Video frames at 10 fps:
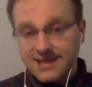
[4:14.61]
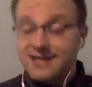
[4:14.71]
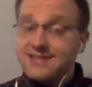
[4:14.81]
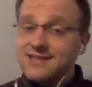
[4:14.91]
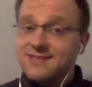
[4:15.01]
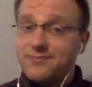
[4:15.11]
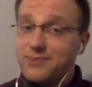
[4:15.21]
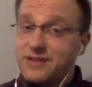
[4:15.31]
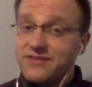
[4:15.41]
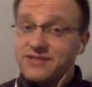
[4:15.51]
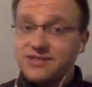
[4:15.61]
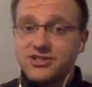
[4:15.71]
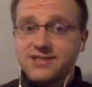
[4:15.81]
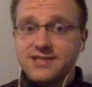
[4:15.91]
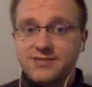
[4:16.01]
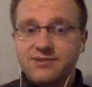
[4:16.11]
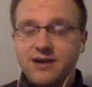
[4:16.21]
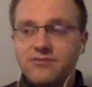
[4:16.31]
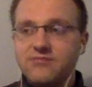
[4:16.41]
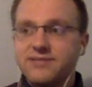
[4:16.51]
And this is a bit of a logistics
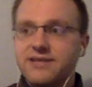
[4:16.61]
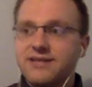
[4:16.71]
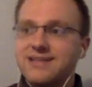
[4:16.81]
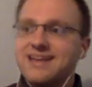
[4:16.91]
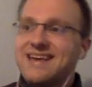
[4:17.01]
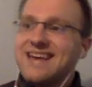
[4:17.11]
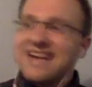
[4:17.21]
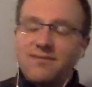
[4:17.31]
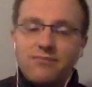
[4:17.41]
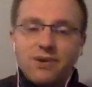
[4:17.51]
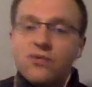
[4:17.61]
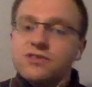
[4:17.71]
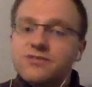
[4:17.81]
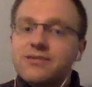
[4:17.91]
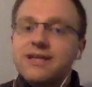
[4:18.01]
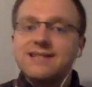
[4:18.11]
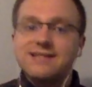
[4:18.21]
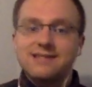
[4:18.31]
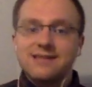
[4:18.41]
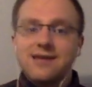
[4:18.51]
problem because in most
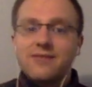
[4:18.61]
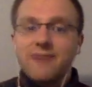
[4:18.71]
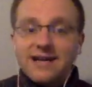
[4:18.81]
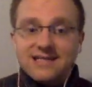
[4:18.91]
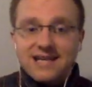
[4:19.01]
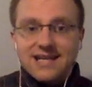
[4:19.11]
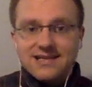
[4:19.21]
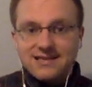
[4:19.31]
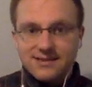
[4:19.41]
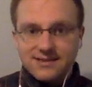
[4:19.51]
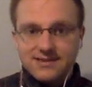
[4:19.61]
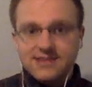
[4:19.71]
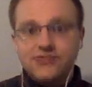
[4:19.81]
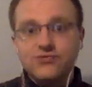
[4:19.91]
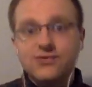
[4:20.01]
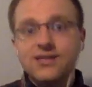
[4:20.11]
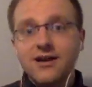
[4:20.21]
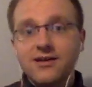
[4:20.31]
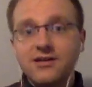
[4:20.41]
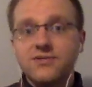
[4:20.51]
places, minus 80 Celsius is really
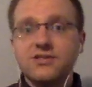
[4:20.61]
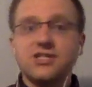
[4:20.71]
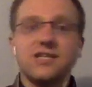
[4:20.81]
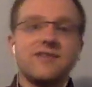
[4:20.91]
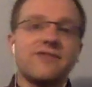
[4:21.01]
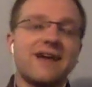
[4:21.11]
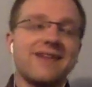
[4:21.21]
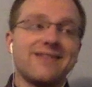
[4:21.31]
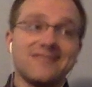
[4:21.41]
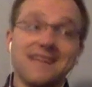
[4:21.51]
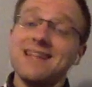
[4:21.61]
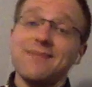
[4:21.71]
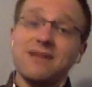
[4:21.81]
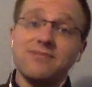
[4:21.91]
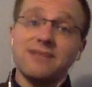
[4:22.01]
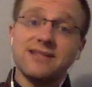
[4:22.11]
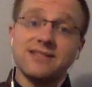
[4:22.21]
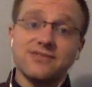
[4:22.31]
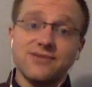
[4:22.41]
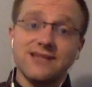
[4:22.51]
hard to achieve, and there's not that many
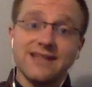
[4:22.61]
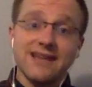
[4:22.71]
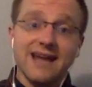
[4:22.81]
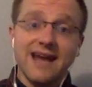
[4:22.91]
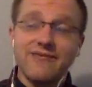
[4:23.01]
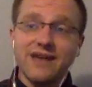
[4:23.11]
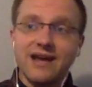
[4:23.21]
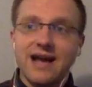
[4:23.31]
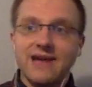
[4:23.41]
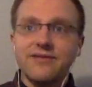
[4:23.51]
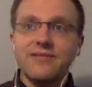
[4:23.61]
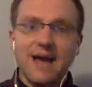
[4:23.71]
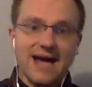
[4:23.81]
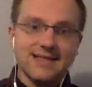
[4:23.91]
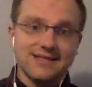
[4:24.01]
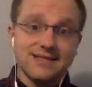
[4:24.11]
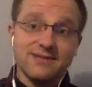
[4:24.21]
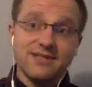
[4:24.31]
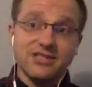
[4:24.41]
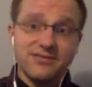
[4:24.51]
places really that have that kind of capacity,
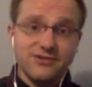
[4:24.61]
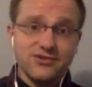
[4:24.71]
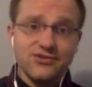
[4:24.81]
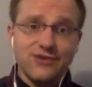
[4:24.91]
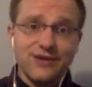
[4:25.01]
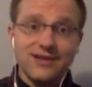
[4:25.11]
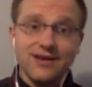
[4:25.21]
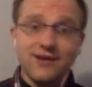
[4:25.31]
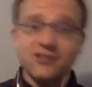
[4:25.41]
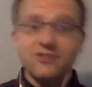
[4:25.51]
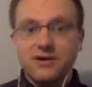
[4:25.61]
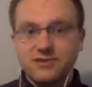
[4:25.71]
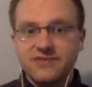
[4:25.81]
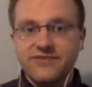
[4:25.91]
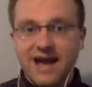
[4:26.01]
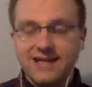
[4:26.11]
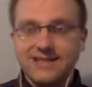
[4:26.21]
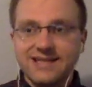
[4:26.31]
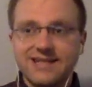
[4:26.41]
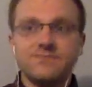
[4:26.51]
especially for storing large amounts of
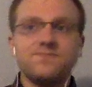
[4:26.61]
vaccine.